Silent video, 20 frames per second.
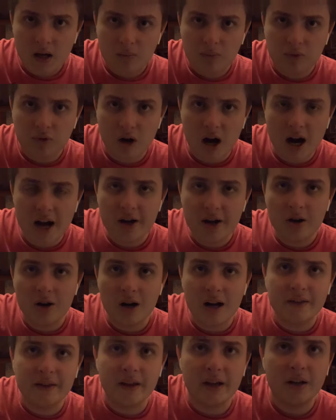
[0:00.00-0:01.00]
prior,
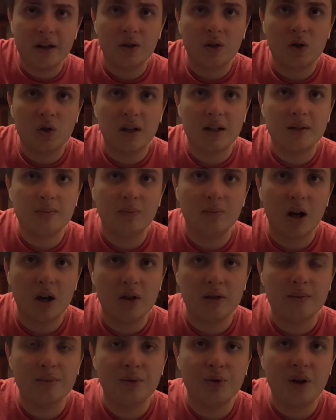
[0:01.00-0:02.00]
and then collect
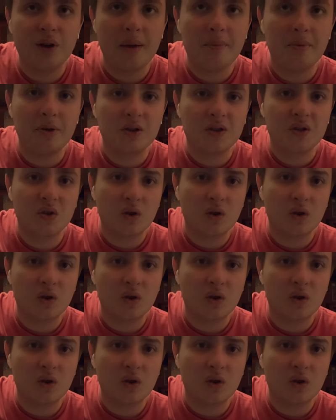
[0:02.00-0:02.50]
other Moon Knight books to